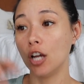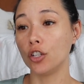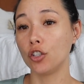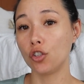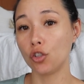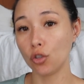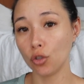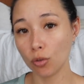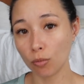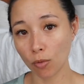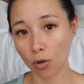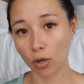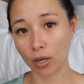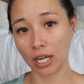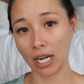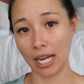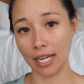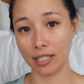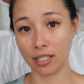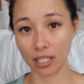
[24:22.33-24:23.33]
2
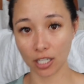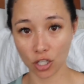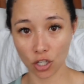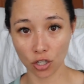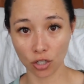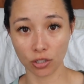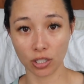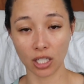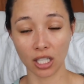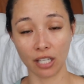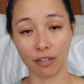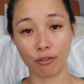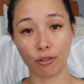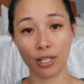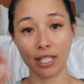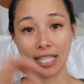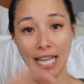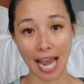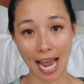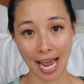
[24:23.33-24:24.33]
more additional
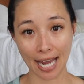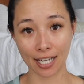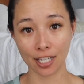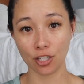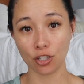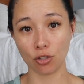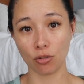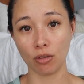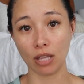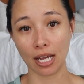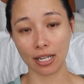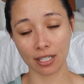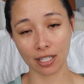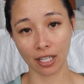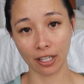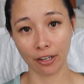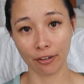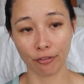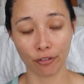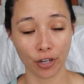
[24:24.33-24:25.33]
deliveries added to that
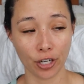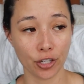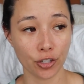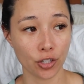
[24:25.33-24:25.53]
delivery.